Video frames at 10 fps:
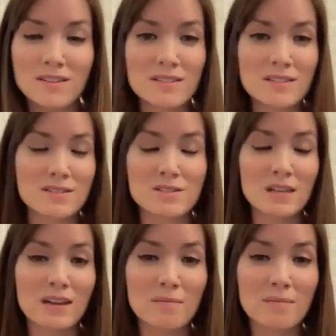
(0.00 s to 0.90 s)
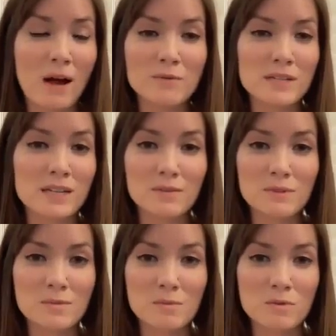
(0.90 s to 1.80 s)
is like pounding
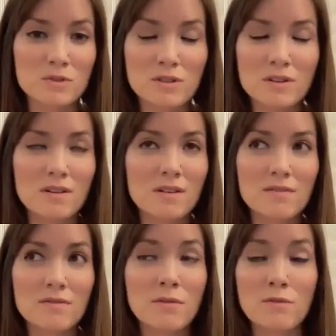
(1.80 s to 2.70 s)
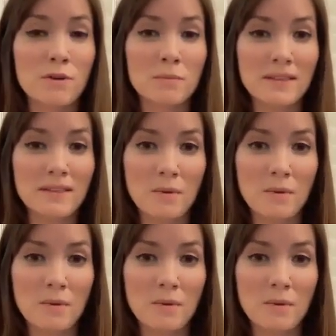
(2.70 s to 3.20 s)
with so much fulfillment.